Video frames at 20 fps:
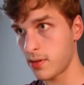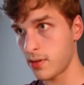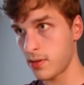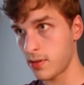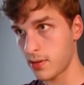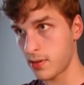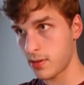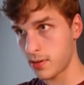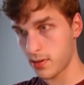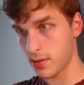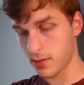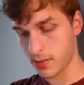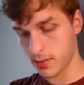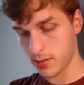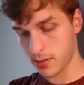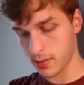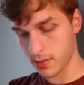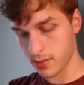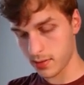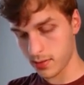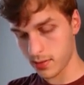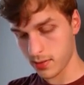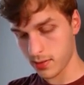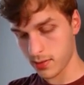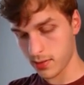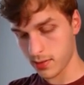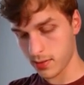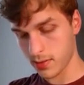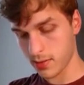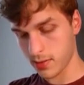
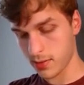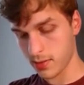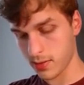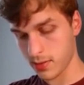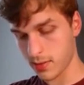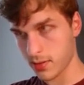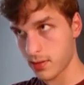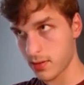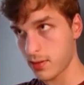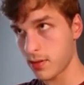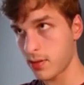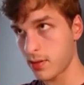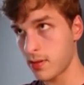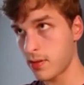Nothing is said.